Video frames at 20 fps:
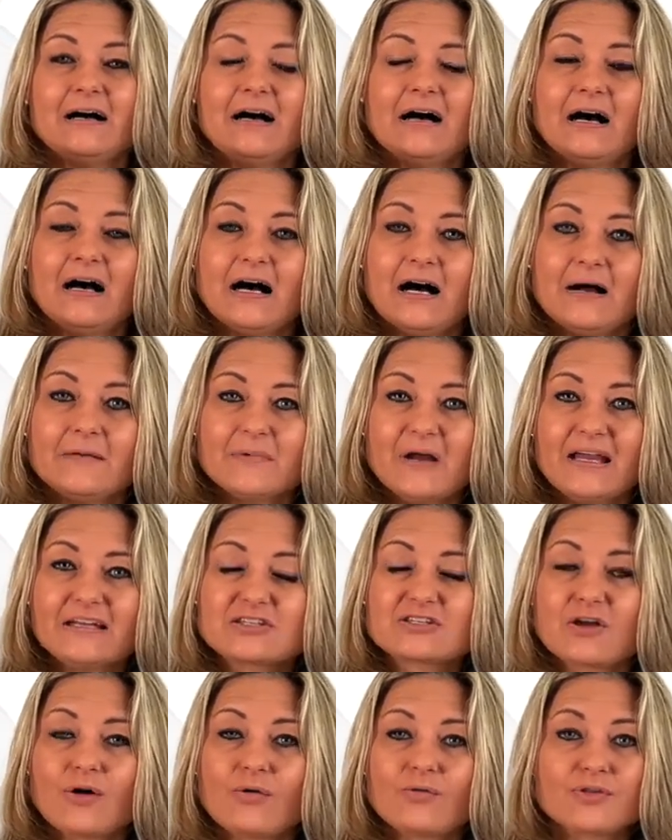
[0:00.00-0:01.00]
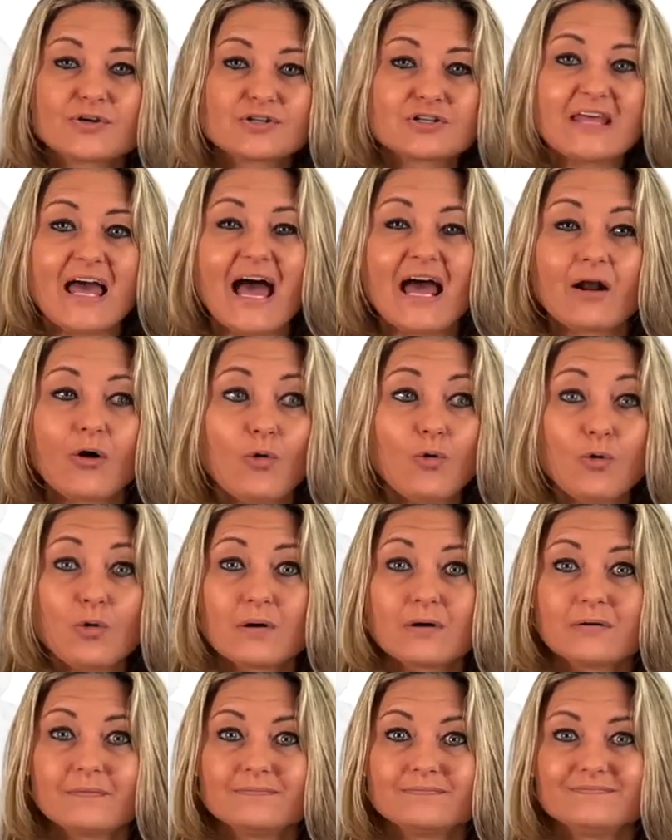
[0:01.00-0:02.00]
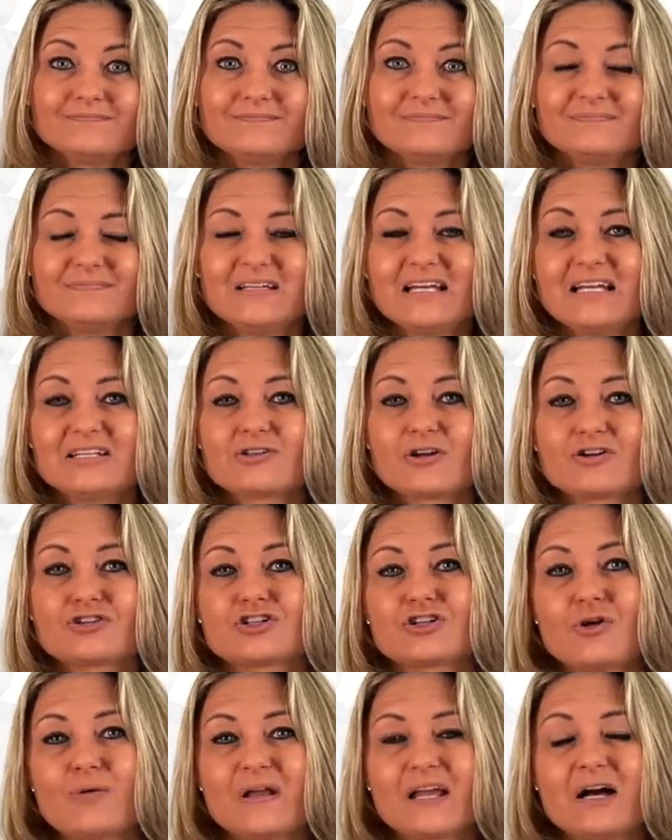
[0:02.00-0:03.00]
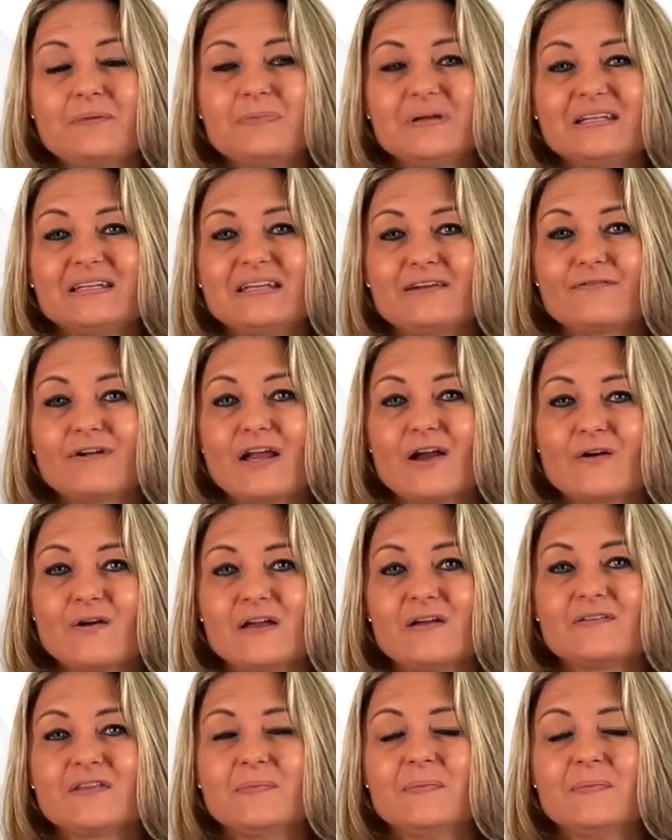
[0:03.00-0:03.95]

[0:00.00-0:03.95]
And so there's that, or it starts showing up in a different area of the